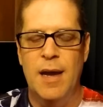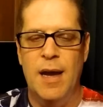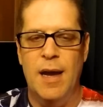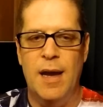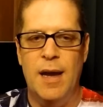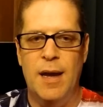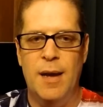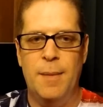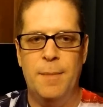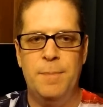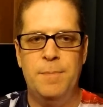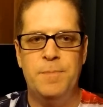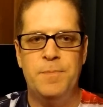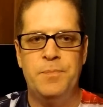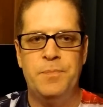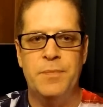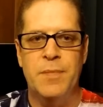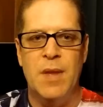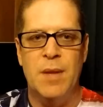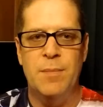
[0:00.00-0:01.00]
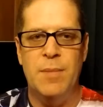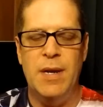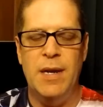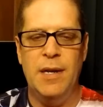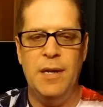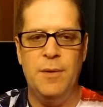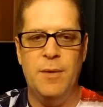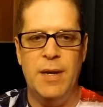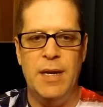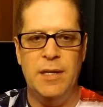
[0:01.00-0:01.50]
But
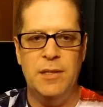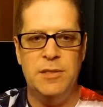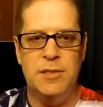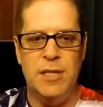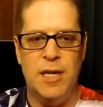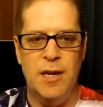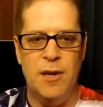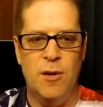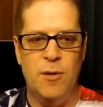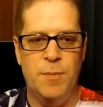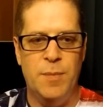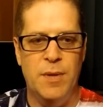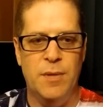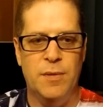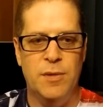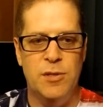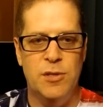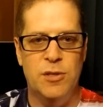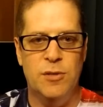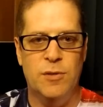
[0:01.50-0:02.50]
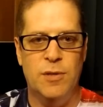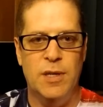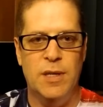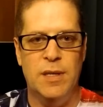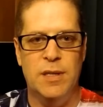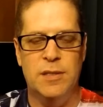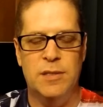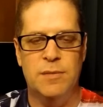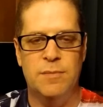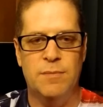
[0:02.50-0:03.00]
anyways, I hope you
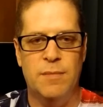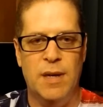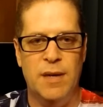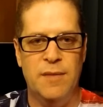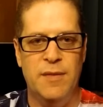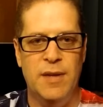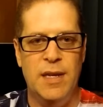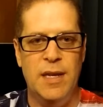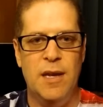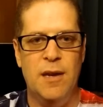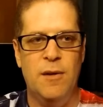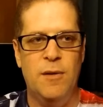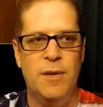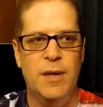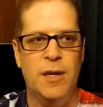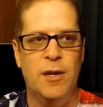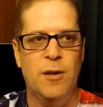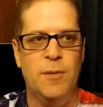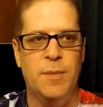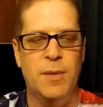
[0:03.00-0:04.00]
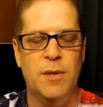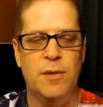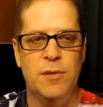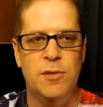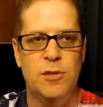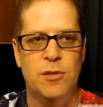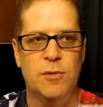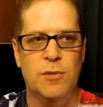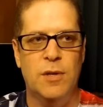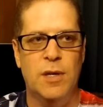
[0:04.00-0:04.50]
enjoyed my video, and I hope you
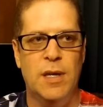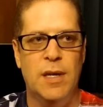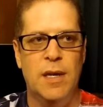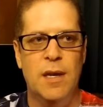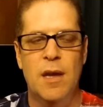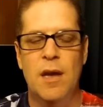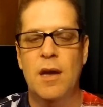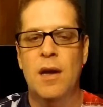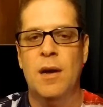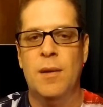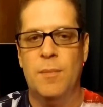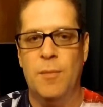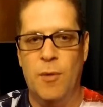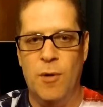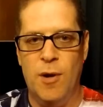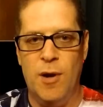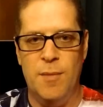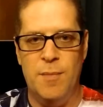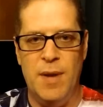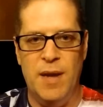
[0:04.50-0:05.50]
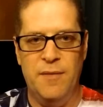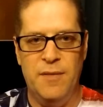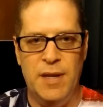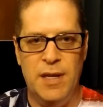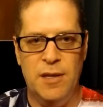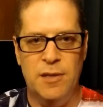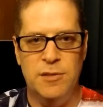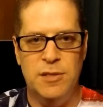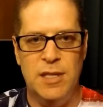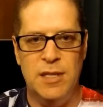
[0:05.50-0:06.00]
enjoy more of my
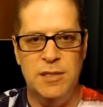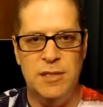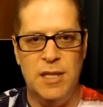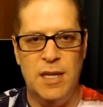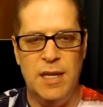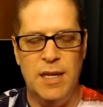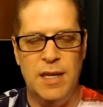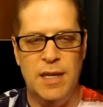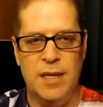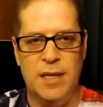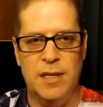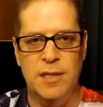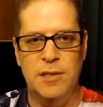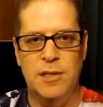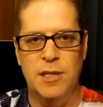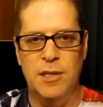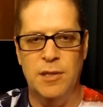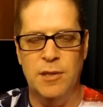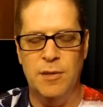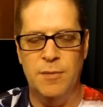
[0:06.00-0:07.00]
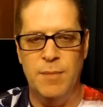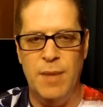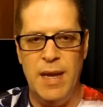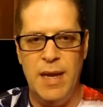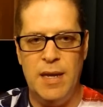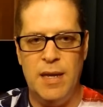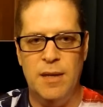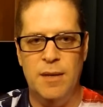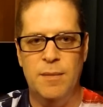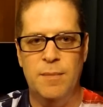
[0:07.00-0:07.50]
videos as I continue to
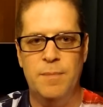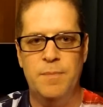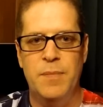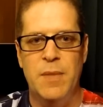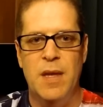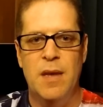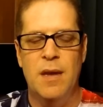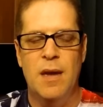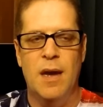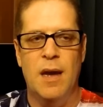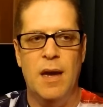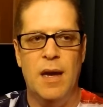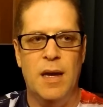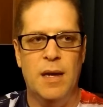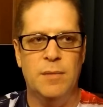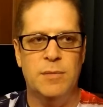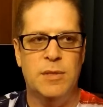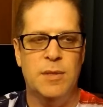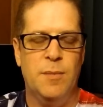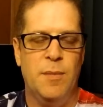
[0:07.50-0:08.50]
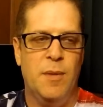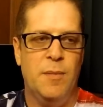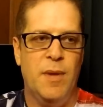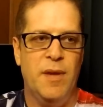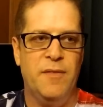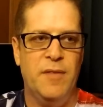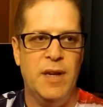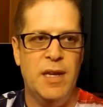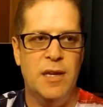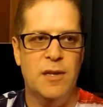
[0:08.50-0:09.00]
make them. Some of my
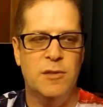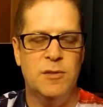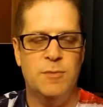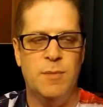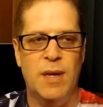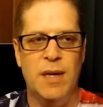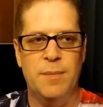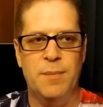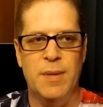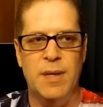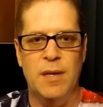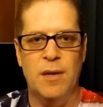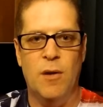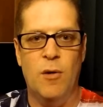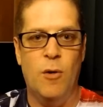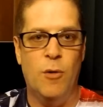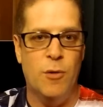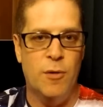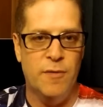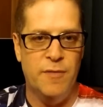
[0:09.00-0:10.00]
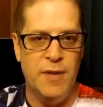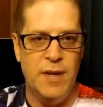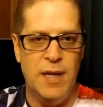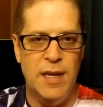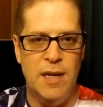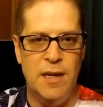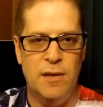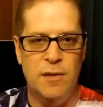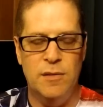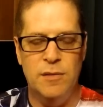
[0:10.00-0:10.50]
videos might be older
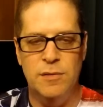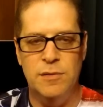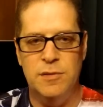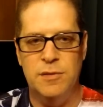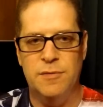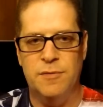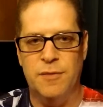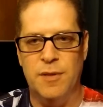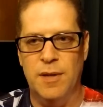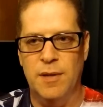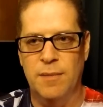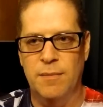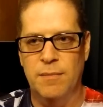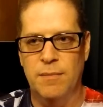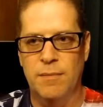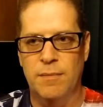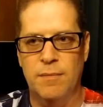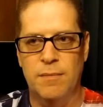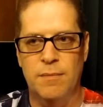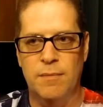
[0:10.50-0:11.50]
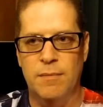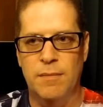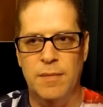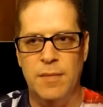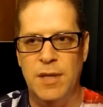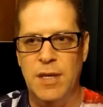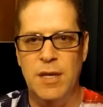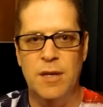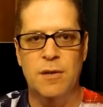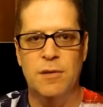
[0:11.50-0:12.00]
videos from
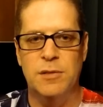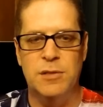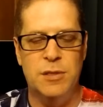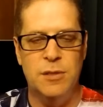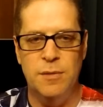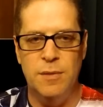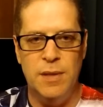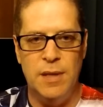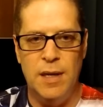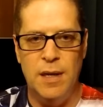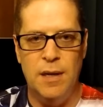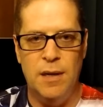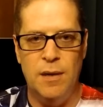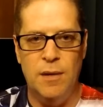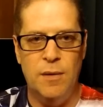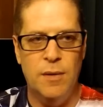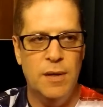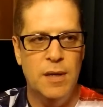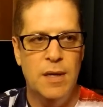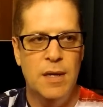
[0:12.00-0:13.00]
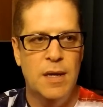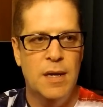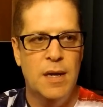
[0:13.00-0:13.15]
a year or two ago,